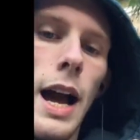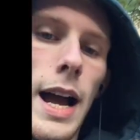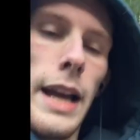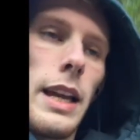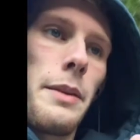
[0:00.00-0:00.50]

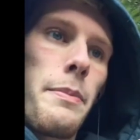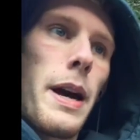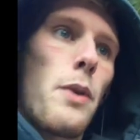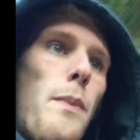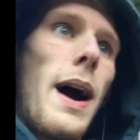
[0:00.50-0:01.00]
I can
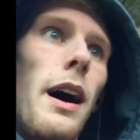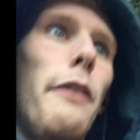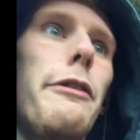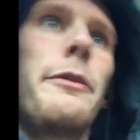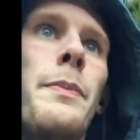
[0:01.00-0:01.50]
pick
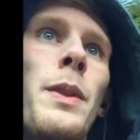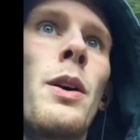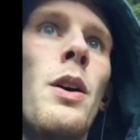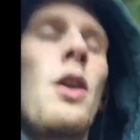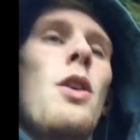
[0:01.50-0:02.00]
Ralph,
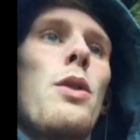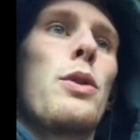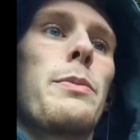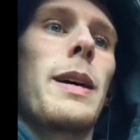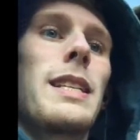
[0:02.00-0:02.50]

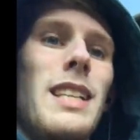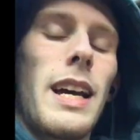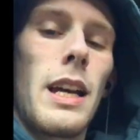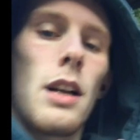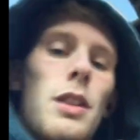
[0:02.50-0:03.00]
who's my
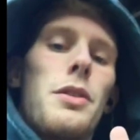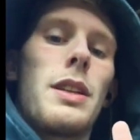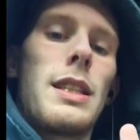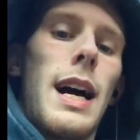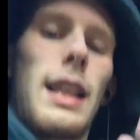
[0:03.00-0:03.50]
second
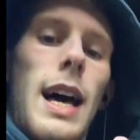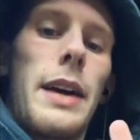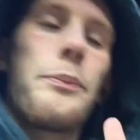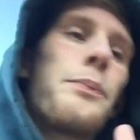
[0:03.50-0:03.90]
closest ally,